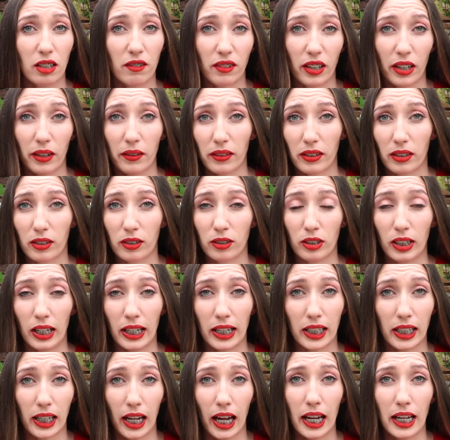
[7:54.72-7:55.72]
if they could
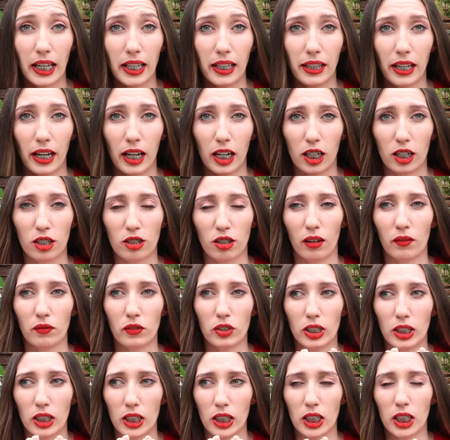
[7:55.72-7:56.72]
like get in there, because
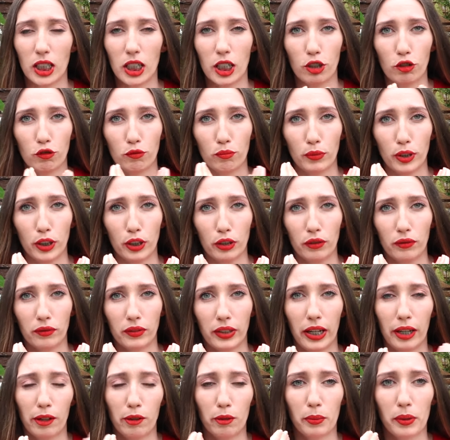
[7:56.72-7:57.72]
obviously the teeth have
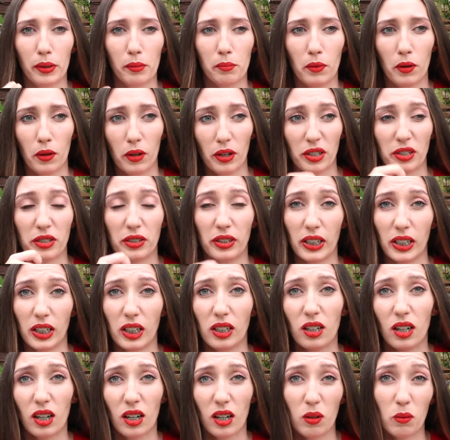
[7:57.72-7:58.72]
moved now a bit more, so they
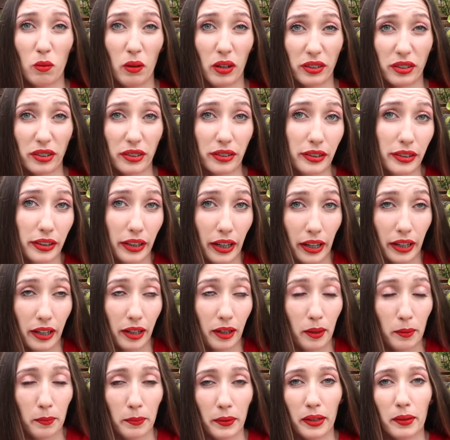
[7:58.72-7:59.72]
wanted to get
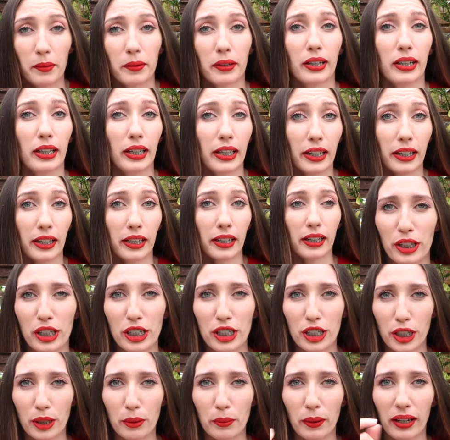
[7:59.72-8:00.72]
it a bit cleaner.
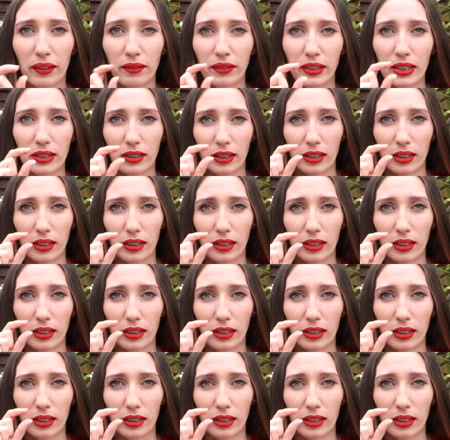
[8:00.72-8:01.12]
You do have these